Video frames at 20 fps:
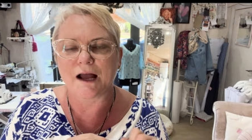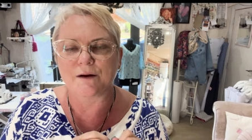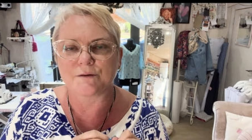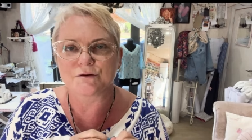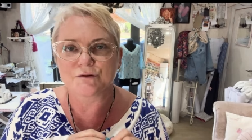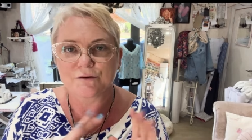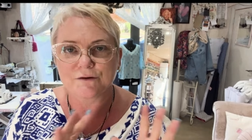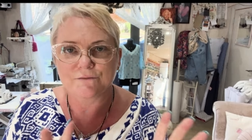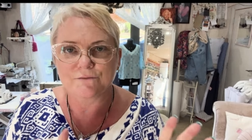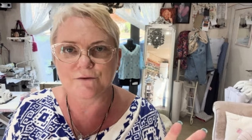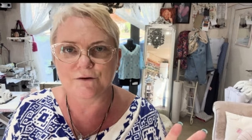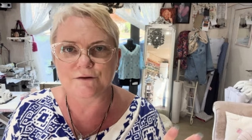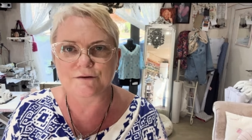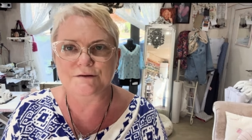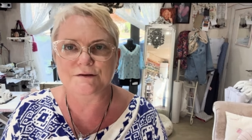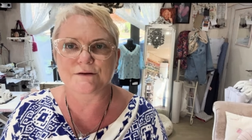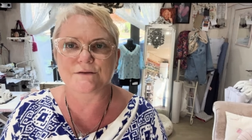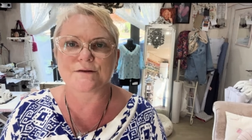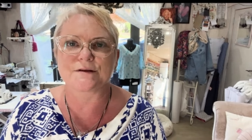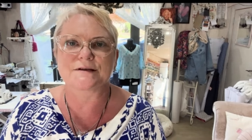doing
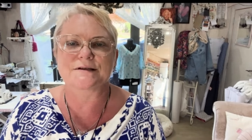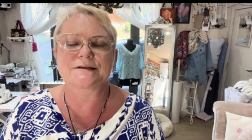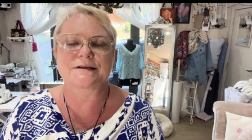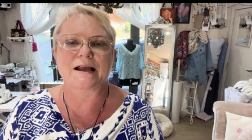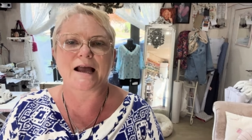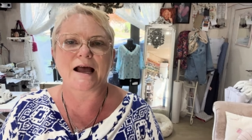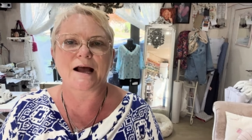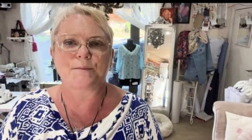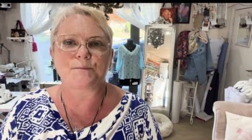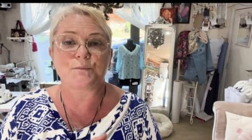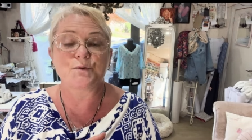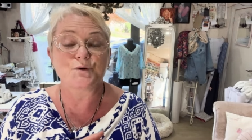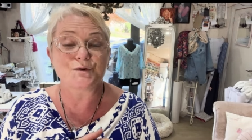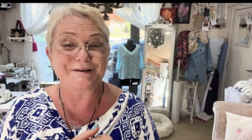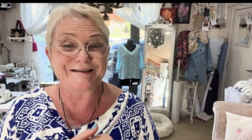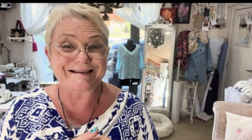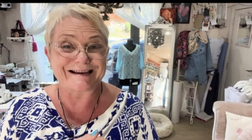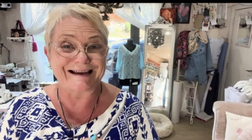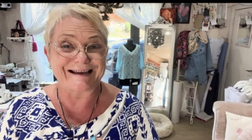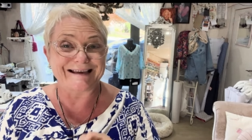vlogs on this per
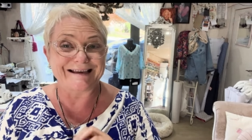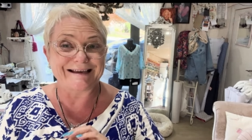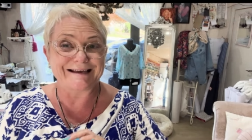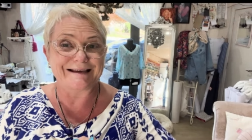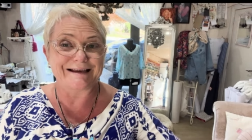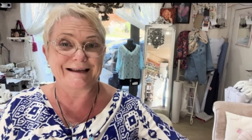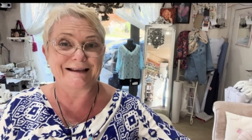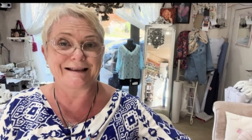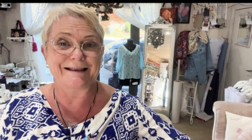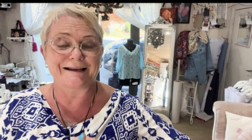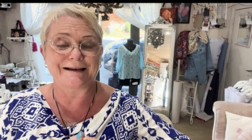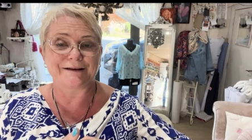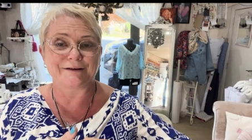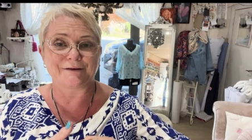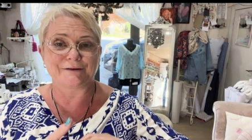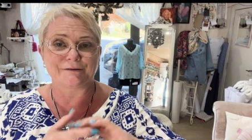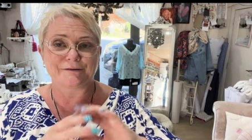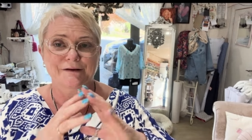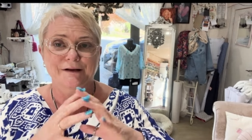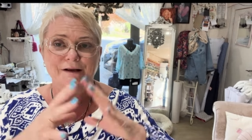day in the
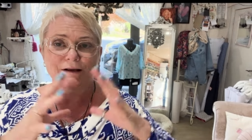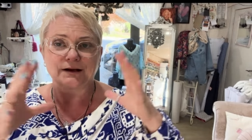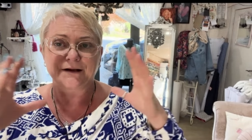little